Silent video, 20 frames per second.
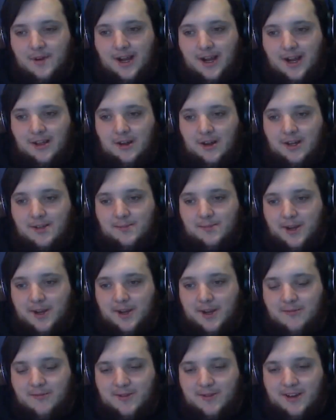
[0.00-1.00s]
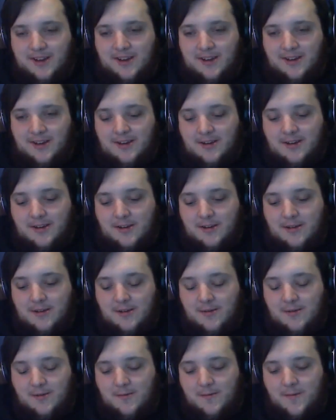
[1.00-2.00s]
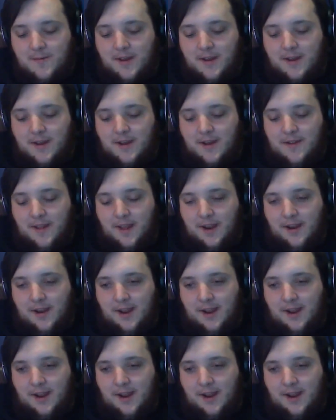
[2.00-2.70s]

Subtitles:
I lost my copy, and then